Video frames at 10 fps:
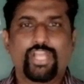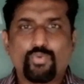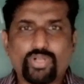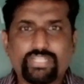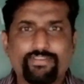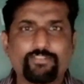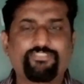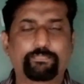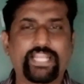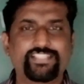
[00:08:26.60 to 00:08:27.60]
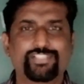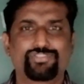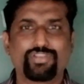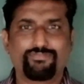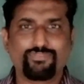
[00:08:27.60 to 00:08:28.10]
Whatever prices
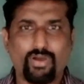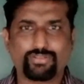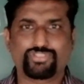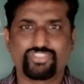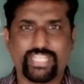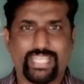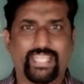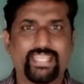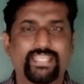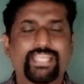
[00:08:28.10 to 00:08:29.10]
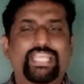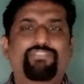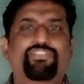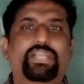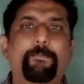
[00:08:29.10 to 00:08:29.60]
you have got today, if
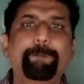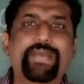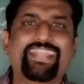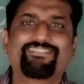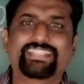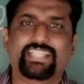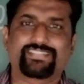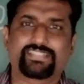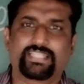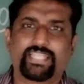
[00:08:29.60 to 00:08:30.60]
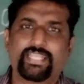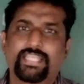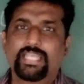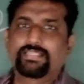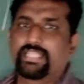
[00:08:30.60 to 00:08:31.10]
you compare with yesterday,
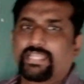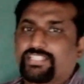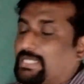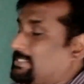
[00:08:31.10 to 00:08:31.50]
there is a